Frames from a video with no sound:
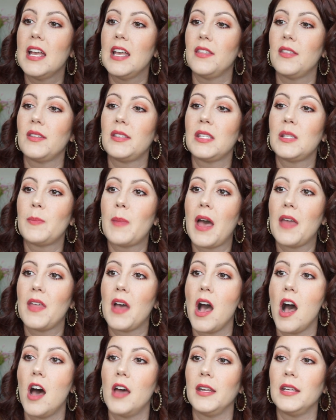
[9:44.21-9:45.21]
This is by the
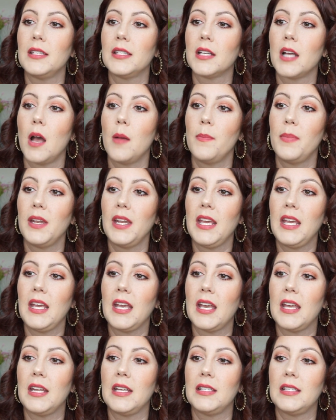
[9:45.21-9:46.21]
Honest Company
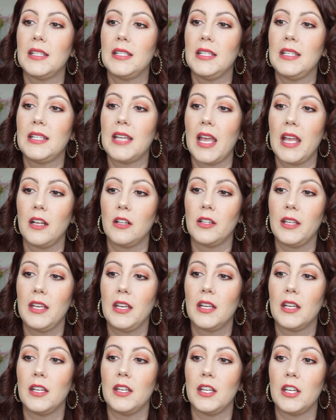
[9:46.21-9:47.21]
and it's a Detangling
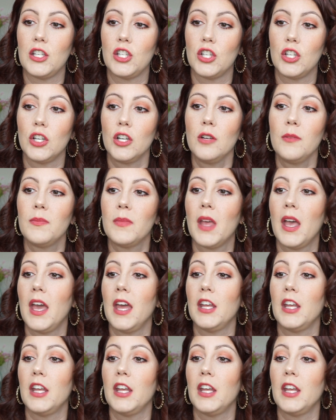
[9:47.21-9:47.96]
Conditioner.